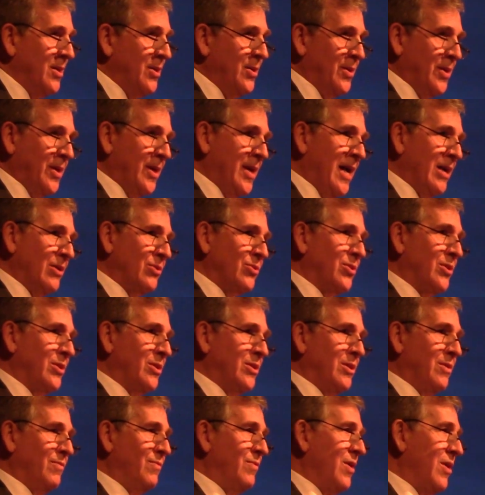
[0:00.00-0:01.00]
you can
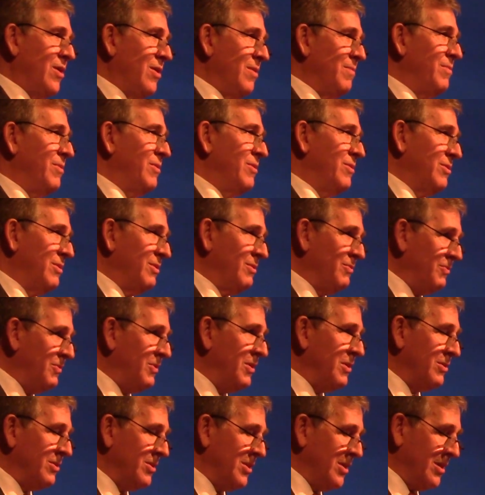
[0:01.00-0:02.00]
actually develop the
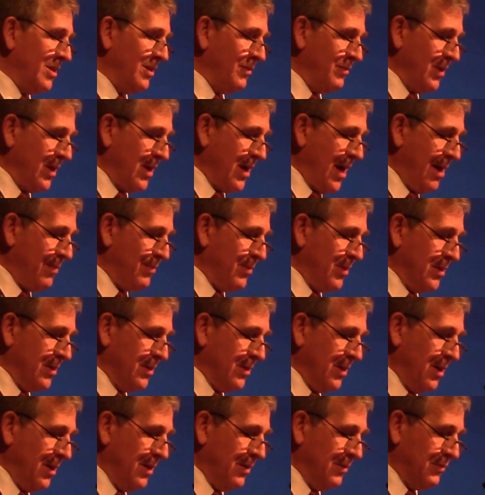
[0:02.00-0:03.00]
feeling of
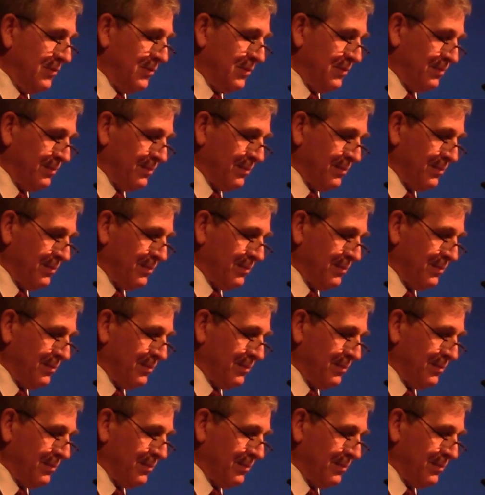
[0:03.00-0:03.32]
agape love.